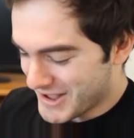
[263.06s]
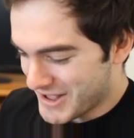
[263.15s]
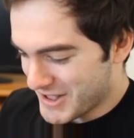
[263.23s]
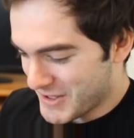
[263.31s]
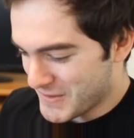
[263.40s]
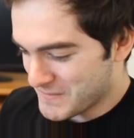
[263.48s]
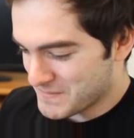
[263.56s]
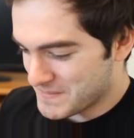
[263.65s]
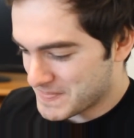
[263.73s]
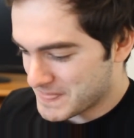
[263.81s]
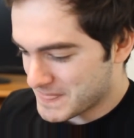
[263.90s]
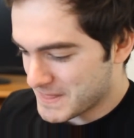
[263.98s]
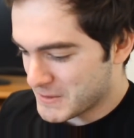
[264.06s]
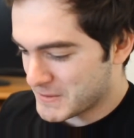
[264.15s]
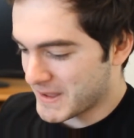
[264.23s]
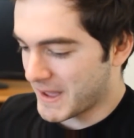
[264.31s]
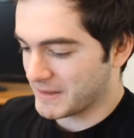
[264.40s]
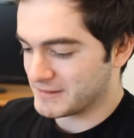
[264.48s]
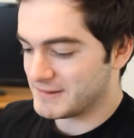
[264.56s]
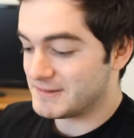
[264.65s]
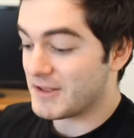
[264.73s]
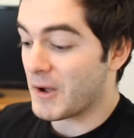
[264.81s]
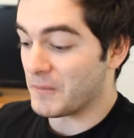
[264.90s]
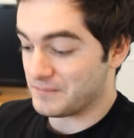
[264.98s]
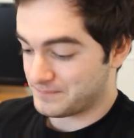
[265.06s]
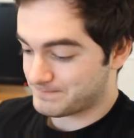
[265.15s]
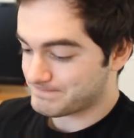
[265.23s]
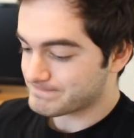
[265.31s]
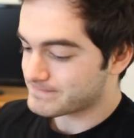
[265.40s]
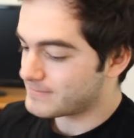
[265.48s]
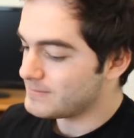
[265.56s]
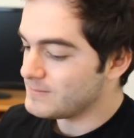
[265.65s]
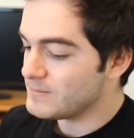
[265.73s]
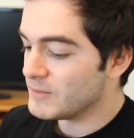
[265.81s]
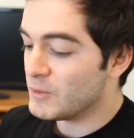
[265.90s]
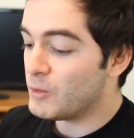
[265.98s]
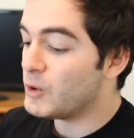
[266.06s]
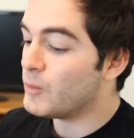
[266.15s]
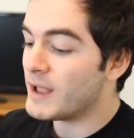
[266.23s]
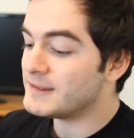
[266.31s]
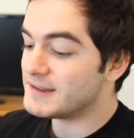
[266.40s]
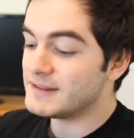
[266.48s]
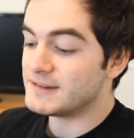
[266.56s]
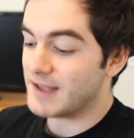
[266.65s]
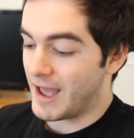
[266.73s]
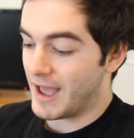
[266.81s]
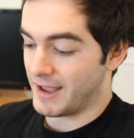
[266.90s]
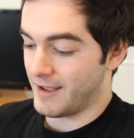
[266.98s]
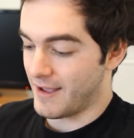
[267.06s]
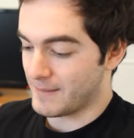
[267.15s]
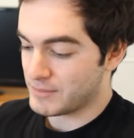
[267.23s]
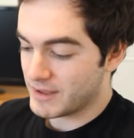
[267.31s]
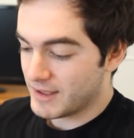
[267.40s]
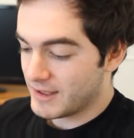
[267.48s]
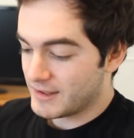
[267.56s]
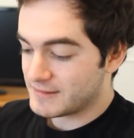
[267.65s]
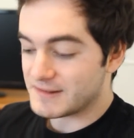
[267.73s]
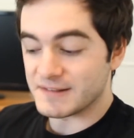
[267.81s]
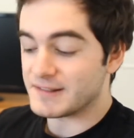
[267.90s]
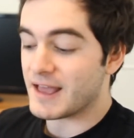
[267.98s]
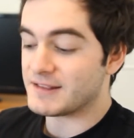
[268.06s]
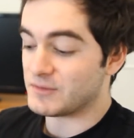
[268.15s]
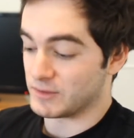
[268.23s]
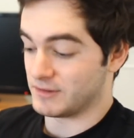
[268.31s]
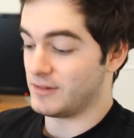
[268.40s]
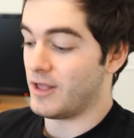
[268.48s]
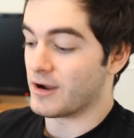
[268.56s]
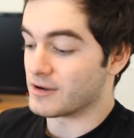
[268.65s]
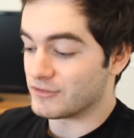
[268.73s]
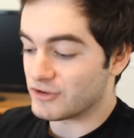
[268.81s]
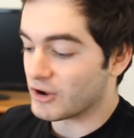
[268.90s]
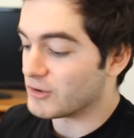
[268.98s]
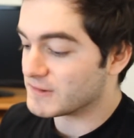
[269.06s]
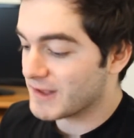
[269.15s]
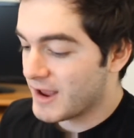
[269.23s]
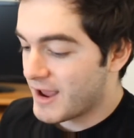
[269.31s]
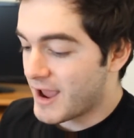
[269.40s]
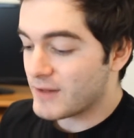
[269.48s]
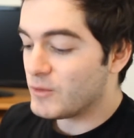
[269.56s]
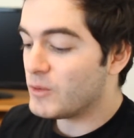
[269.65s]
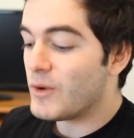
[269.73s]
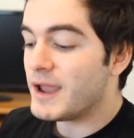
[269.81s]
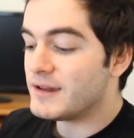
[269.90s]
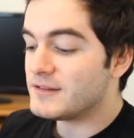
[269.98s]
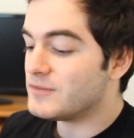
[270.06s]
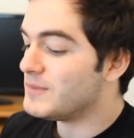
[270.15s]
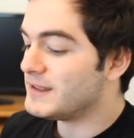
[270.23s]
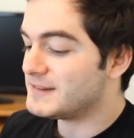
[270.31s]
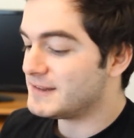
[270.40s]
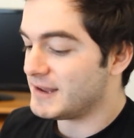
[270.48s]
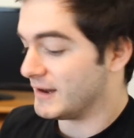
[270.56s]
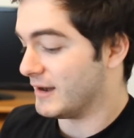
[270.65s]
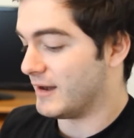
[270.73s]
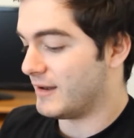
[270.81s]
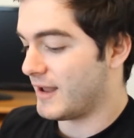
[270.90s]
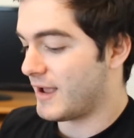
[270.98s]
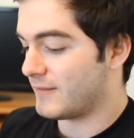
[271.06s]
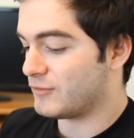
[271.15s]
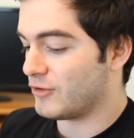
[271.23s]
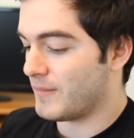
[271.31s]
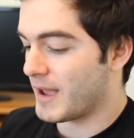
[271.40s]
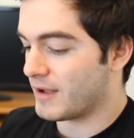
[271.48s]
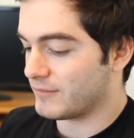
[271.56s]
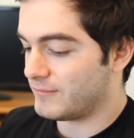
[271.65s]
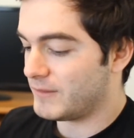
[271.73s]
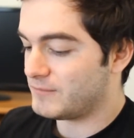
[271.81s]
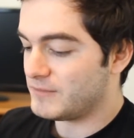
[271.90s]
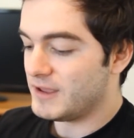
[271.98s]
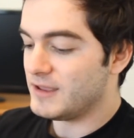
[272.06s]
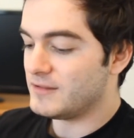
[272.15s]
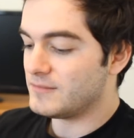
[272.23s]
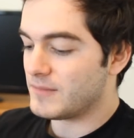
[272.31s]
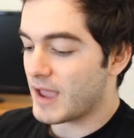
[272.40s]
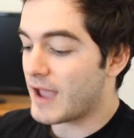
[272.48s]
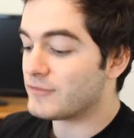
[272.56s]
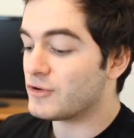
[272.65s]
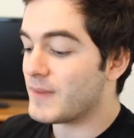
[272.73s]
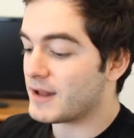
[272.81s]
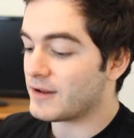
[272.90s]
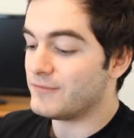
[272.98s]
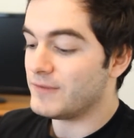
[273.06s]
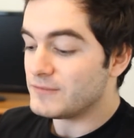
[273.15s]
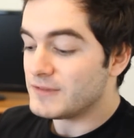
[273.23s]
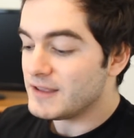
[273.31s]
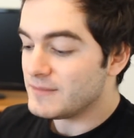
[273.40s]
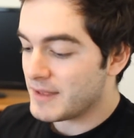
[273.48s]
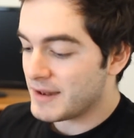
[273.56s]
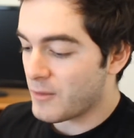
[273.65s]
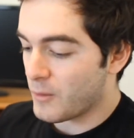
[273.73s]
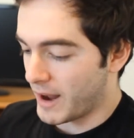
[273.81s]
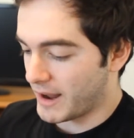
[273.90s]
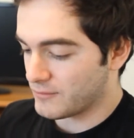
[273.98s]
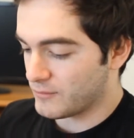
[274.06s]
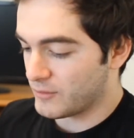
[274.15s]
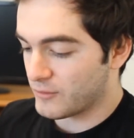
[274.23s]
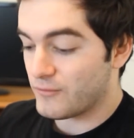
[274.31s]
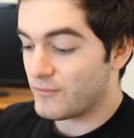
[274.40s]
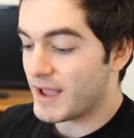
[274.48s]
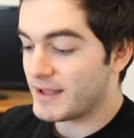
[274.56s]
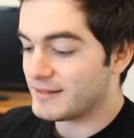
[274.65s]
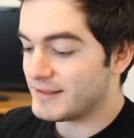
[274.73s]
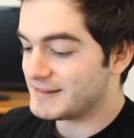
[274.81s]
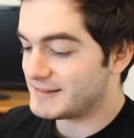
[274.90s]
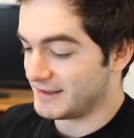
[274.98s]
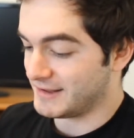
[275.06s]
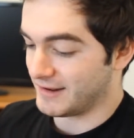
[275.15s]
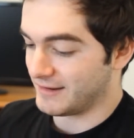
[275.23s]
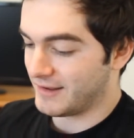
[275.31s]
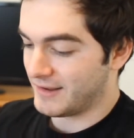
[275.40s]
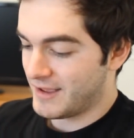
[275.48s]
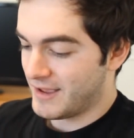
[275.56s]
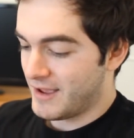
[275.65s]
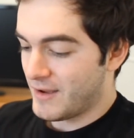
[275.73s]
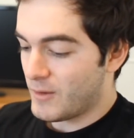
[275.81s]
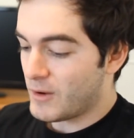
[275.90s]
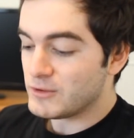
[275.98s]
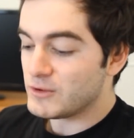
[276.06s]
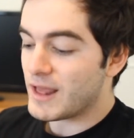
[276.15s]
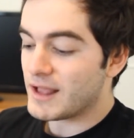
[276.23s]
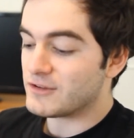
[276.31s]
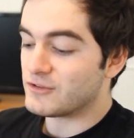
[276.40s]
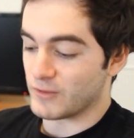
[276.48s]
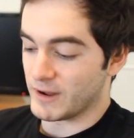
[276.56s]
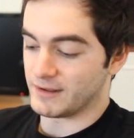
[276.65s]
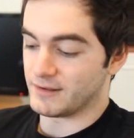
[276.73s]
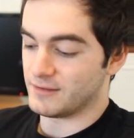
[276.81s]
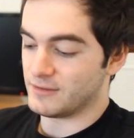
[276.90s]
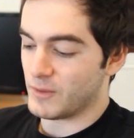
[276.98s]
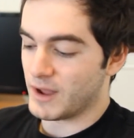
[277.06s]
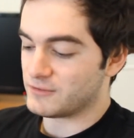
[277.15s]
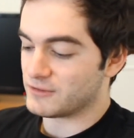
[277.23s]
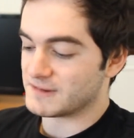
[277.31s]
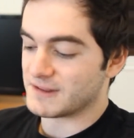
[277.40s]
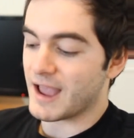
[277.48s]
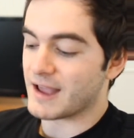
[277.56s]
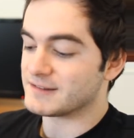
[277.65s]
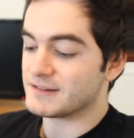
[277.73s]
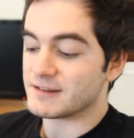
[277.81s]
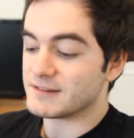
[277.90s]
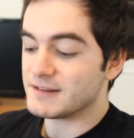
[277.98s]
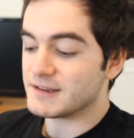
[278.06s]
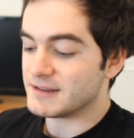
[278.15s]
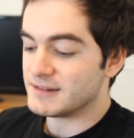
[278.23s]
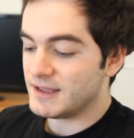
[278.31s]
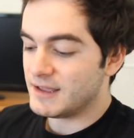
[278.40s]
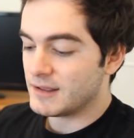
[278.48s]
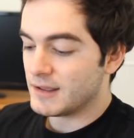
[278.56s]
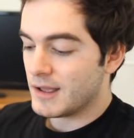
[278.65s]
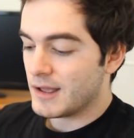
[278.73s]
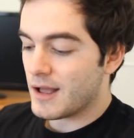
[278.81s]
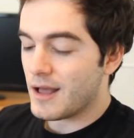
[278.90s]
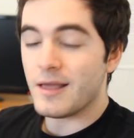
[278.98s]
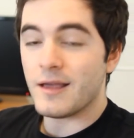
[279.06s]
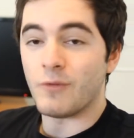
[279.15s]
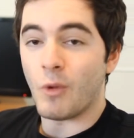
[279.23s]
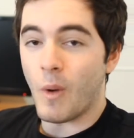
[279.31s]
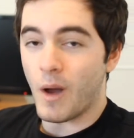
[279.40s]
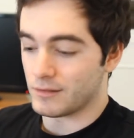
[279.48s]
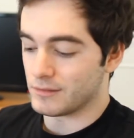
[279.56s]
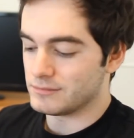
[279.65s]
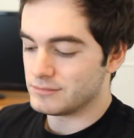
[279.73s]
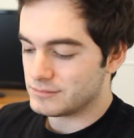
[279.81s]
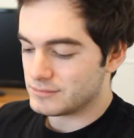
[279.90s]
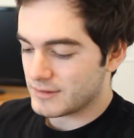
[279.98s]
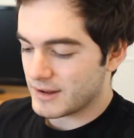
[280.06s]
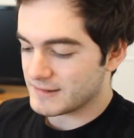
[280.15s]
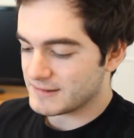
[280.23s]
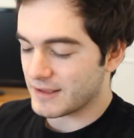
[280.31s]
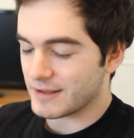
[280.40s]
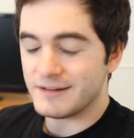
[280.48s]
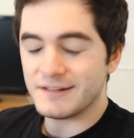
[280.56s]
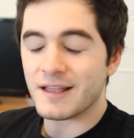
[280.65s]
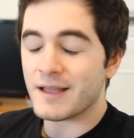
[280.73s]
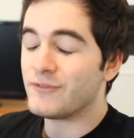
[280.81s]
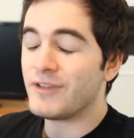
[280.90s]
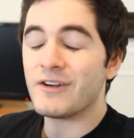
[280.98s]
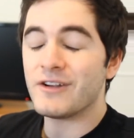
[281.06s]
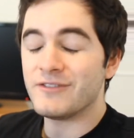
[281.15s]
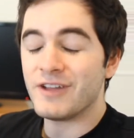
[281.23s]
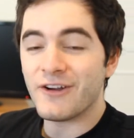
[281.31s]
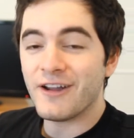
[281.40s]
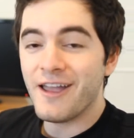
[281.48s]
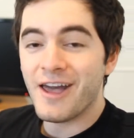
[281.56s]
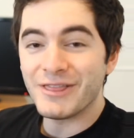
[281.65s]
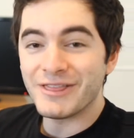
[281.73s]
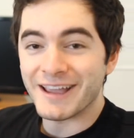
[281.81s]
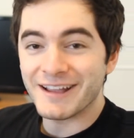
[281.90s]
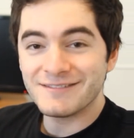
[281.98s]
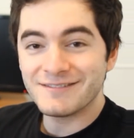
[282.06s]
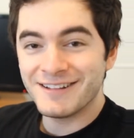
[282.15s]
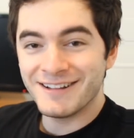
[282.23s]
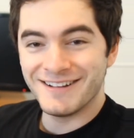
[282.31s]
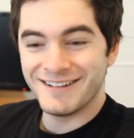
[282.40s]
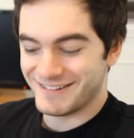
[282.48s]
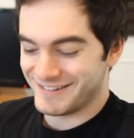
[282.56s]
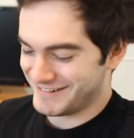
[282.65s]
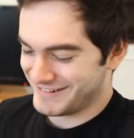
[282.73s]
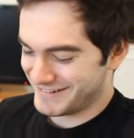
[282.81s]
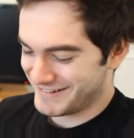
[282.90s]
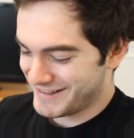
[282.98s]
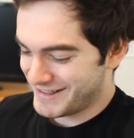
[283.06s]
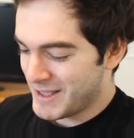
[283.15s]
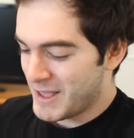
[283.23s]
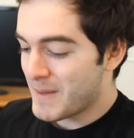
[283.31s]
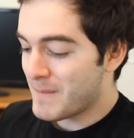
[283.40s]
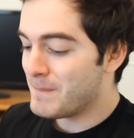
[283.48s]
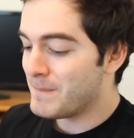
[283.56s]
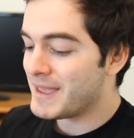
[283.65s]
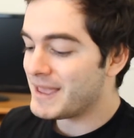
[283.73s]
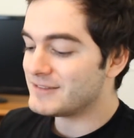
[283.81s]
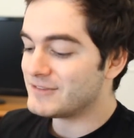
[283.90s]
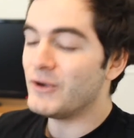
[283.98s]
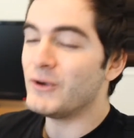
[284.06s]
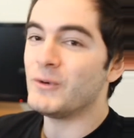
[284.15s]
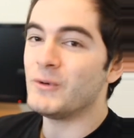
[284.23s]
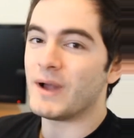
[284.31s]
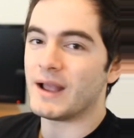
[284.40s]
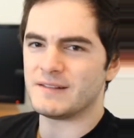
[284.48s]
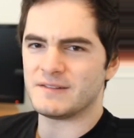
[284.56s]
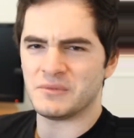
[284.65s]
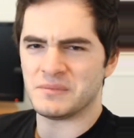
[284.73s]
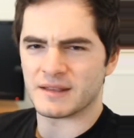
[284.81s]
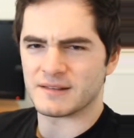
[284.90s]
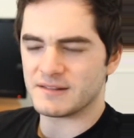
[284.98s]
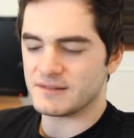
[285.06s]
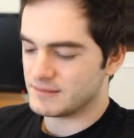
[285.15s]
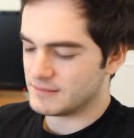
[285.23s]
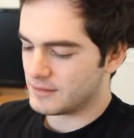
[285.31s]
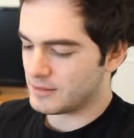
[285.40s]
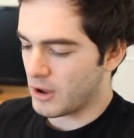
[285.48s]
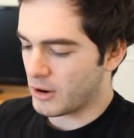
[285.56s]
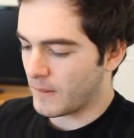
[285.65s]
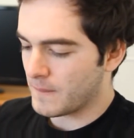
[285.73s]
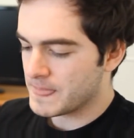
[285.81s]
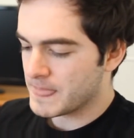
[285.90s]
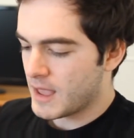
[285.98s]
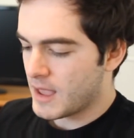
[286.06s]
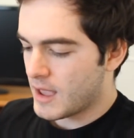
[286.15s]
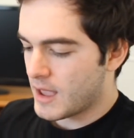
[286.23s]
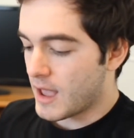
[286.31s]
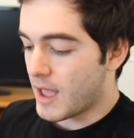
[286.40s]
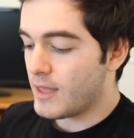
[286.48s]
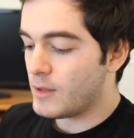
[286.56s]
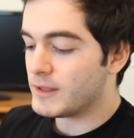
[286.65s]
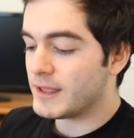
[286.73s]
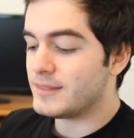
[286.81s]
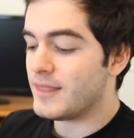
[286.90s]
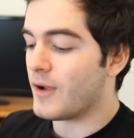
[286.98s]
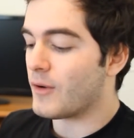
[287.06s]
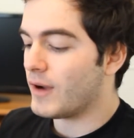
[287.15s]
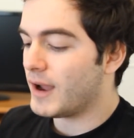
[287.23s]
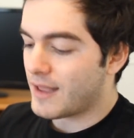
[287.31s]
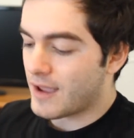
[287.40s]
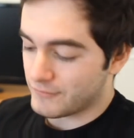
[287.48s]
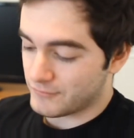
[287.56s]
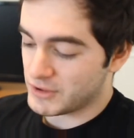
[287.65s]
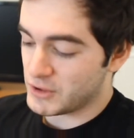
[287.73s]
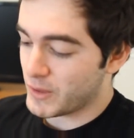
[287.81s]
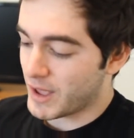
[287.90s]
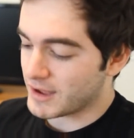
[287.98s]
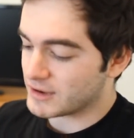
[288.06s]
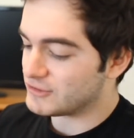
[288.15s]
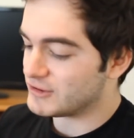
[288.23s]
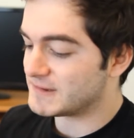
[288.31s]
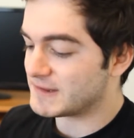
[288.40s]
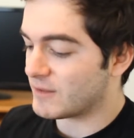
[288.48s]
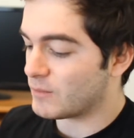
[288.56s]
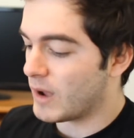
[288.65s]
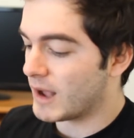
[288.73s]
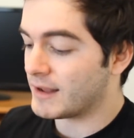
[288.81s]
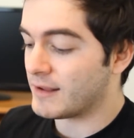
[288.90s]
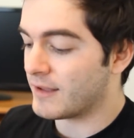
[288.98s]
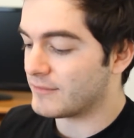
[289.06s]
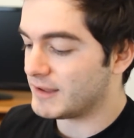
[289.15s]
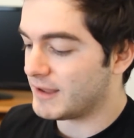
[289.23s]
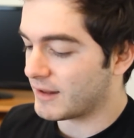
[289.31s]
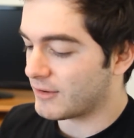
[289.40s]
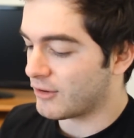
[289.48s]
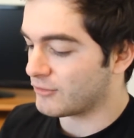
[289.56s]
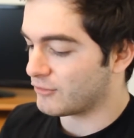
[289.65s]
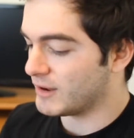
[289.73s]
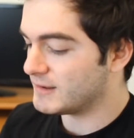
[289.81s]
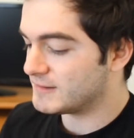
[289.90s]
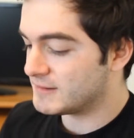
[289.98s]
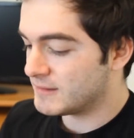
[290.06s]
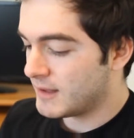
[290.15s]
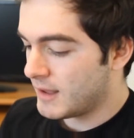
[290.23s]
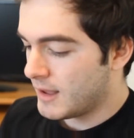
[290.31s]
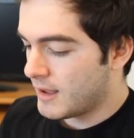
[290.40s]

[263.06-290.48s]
Okay, so we went into IHOP, since that's what Clara chose, and we waited to be seated. After about a 15-minute wait, we were finally seated. What would you like to drink? The waitress asked us kindly. I'll have a water, I said, because I'm very, very healthy. Me too, I assume that's Clara. I will get that right out for you guys, she said, walking off to get our drinks.